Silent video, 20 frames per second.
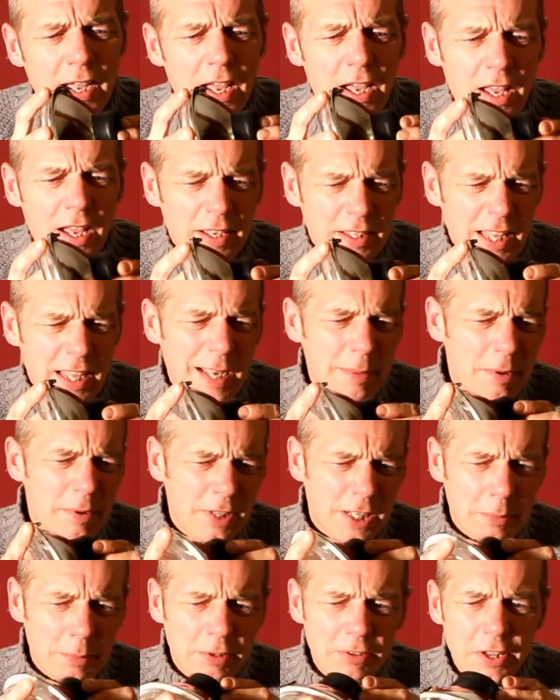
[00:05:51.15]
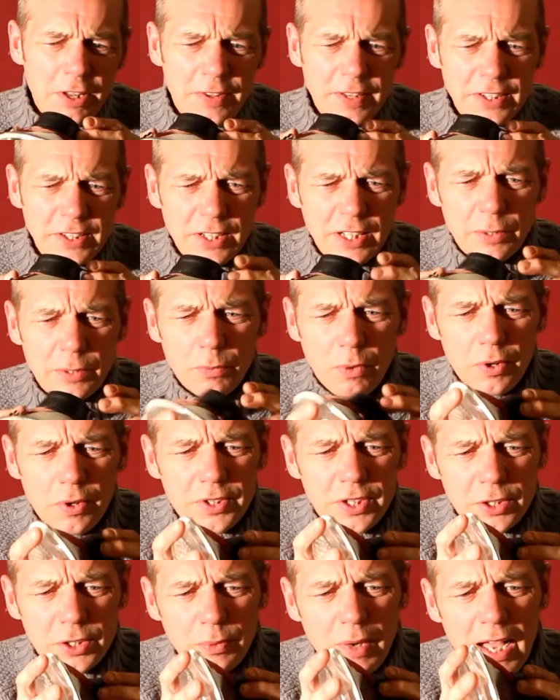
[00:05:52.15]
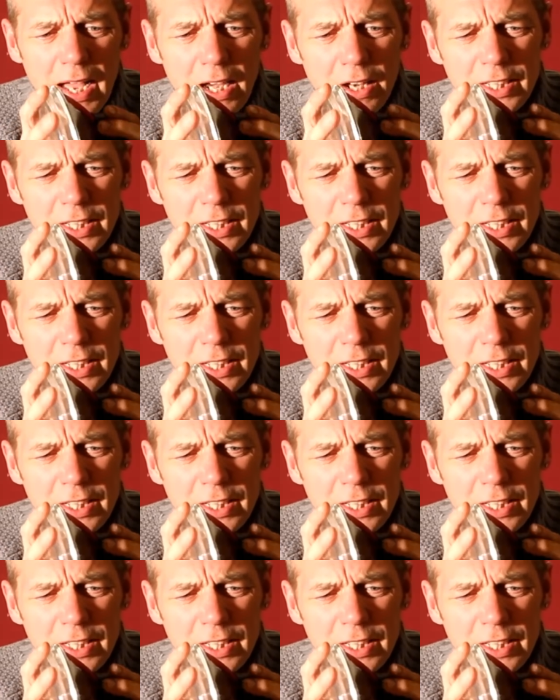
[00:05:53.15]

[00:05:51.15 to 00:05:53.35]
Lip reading: They came with a couple of other things I didn't want as well.